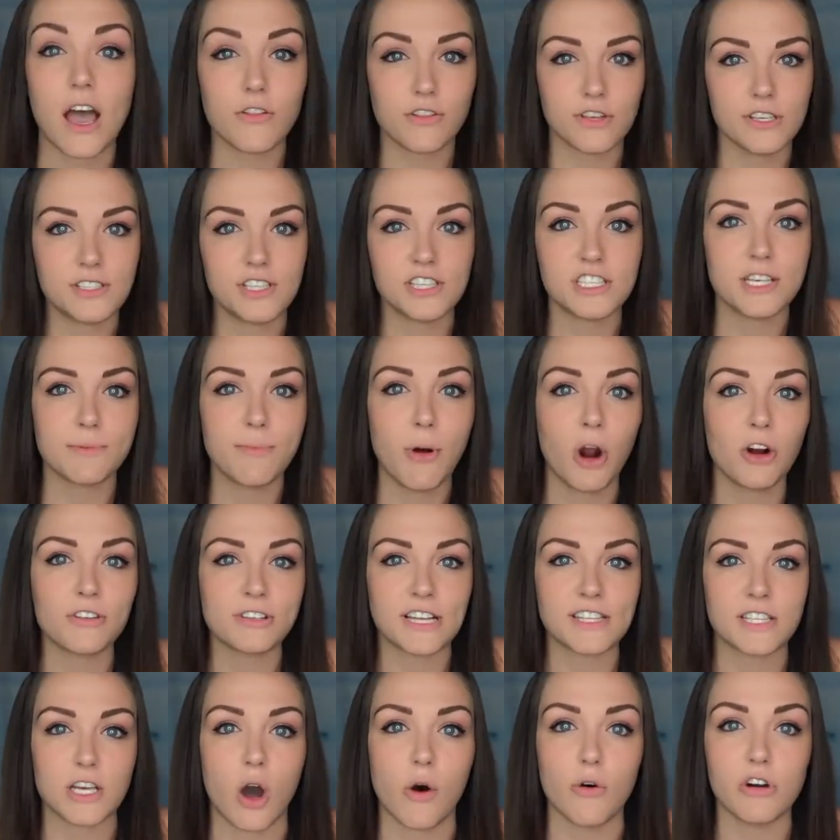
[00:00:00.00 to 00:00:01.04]
Now this is the
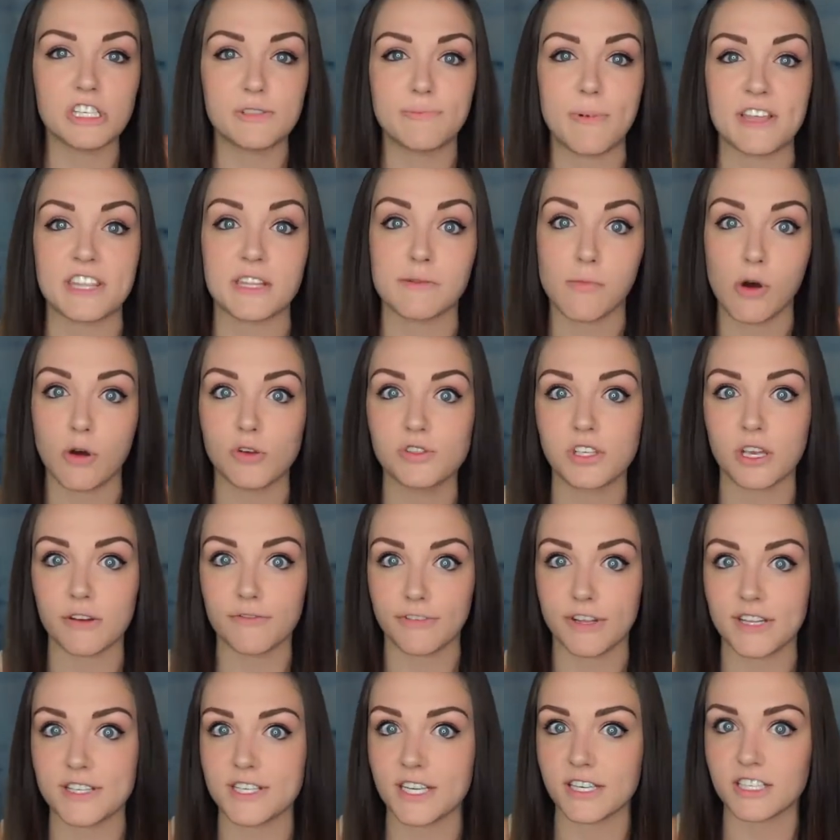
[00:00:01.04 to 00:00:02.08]
part that's always been the most
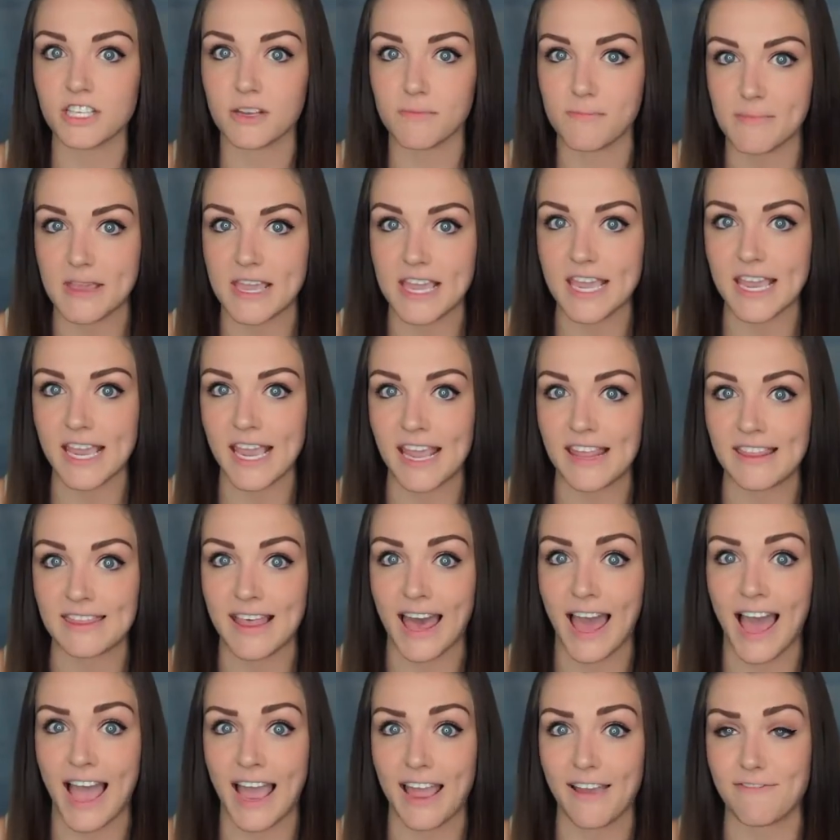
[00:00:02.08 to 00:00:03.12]
convincing to me and
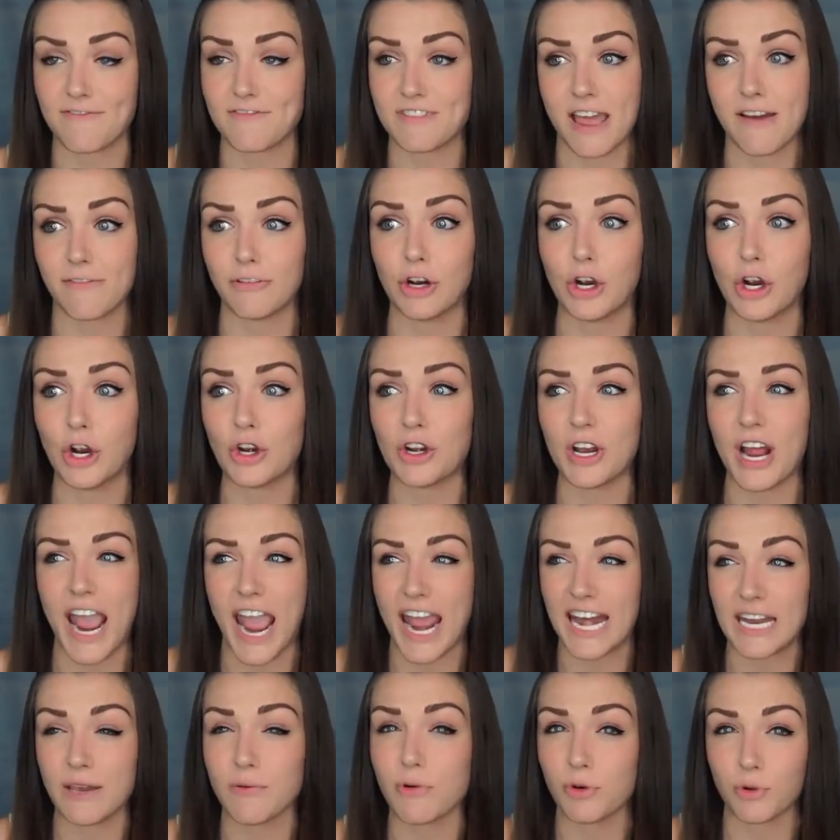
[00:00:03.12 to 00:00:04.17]
that I've never heard
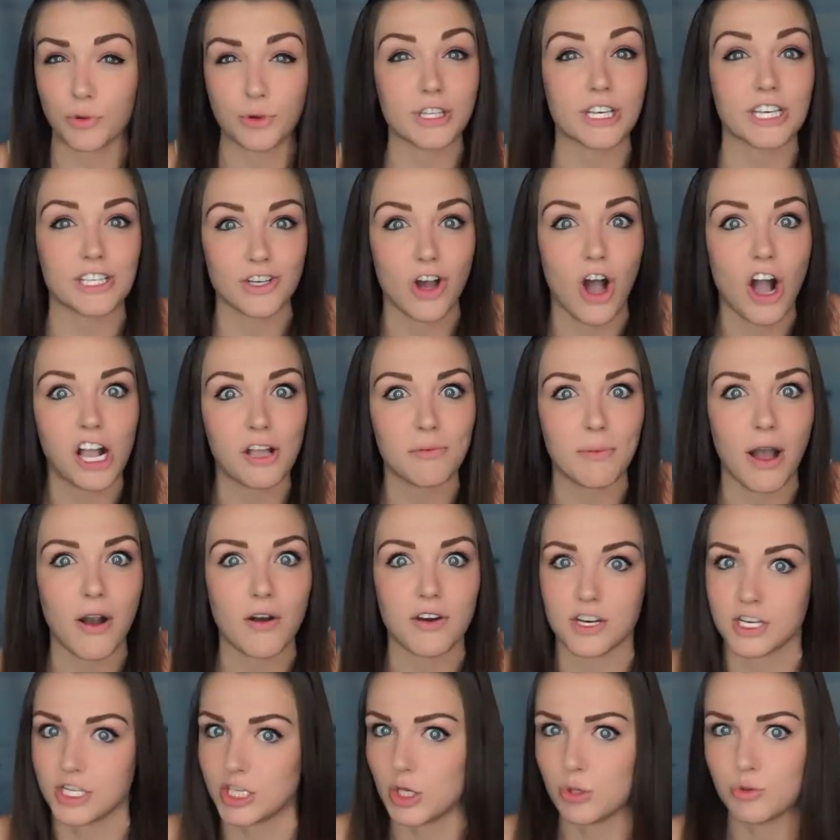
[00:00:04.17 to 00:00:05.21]
anyone really talk
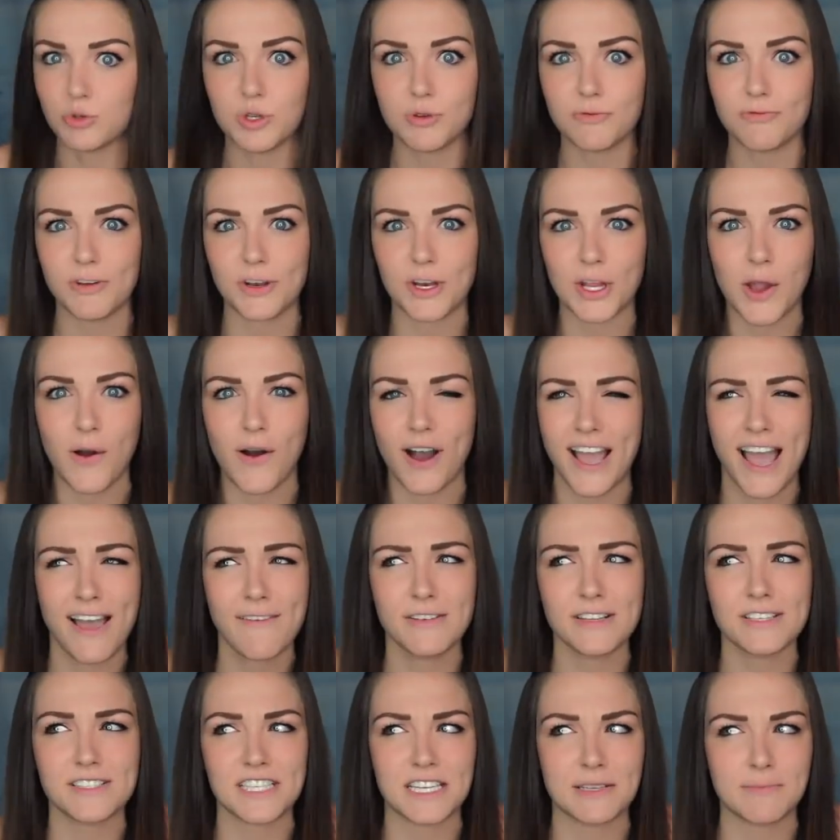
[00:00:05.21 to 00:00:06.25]
about in a YouTube video. I
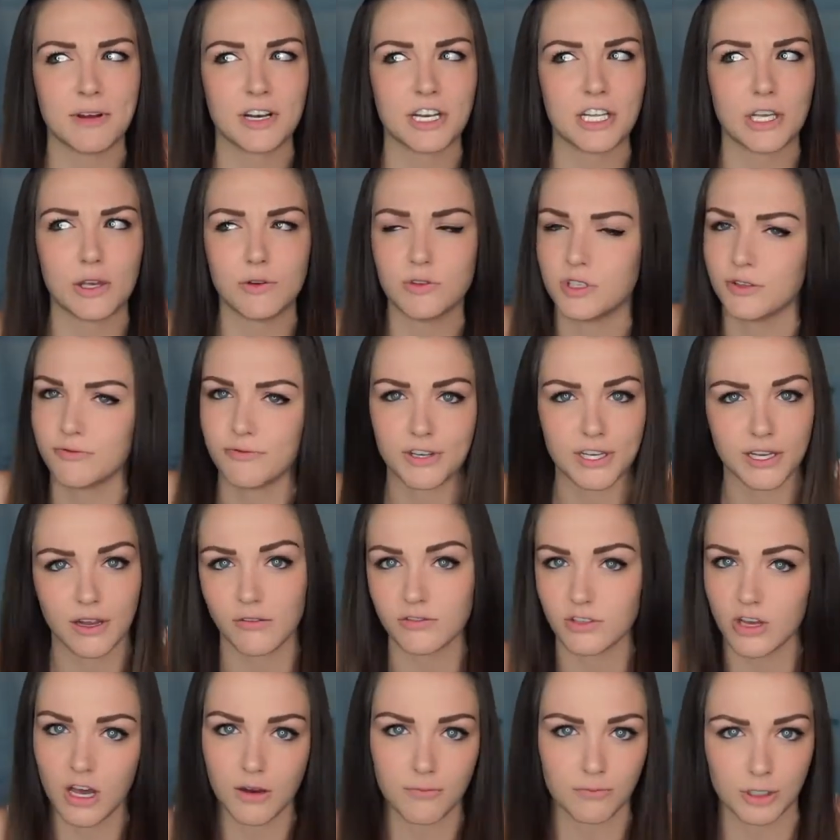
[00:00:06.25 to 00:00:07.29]
haven't seen many YouTube
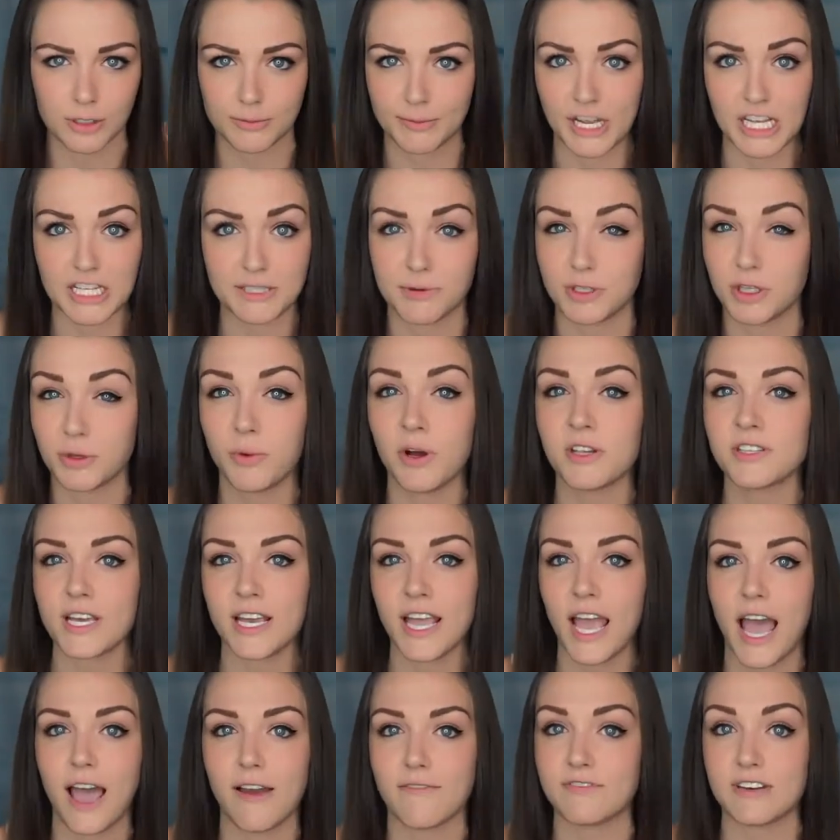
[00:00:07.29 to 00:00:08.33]
videos on mermaids but the ones
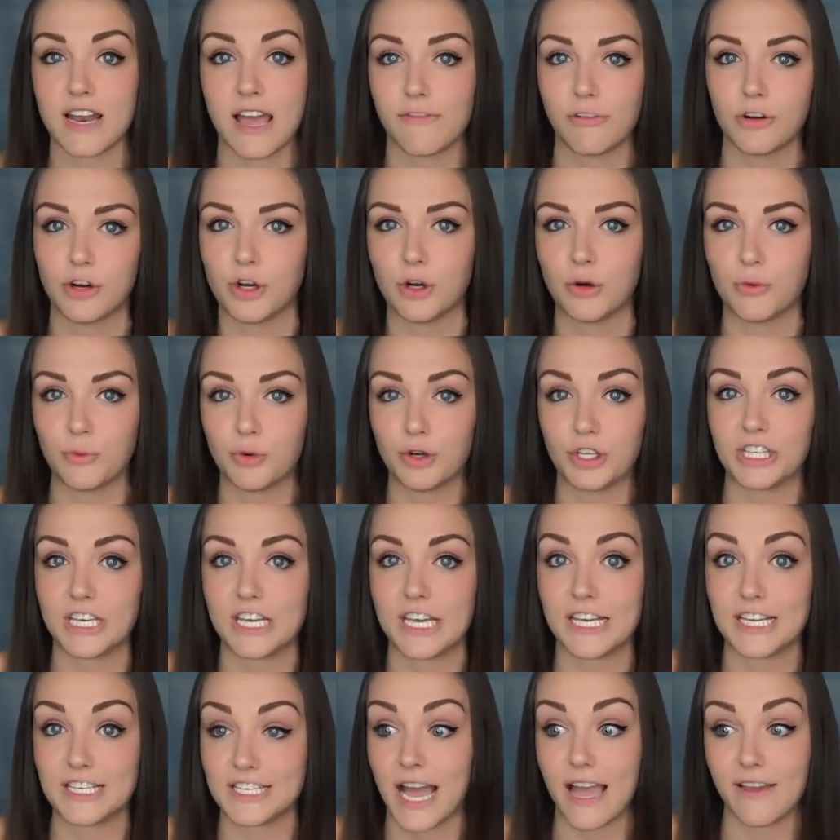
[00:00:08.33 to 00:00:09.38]
I have never
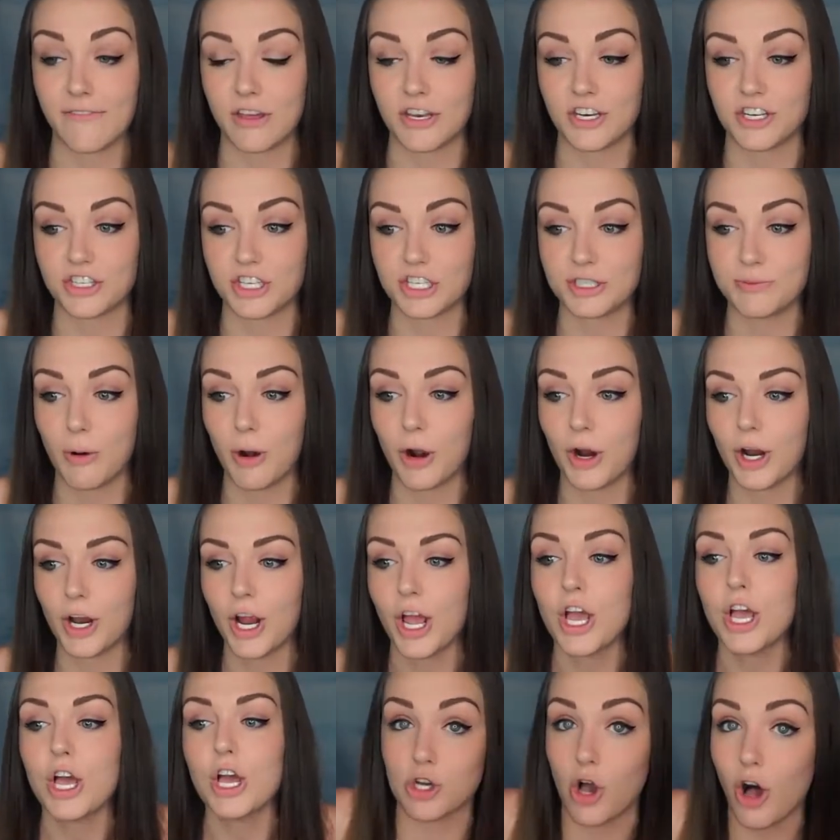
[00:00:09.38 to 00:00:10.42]
really dive into this part.